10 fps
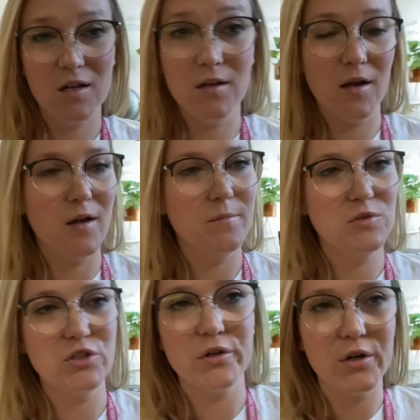gum,
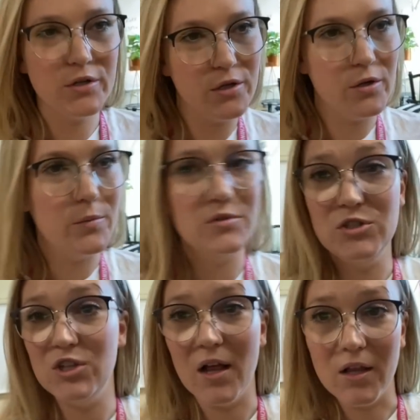sugar cubes,
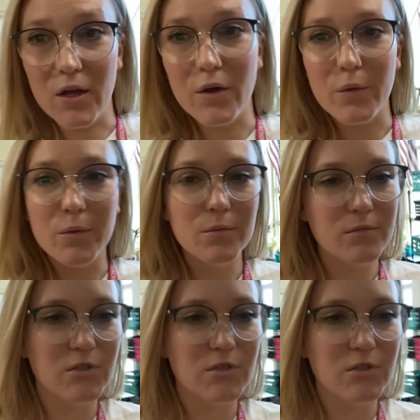jello,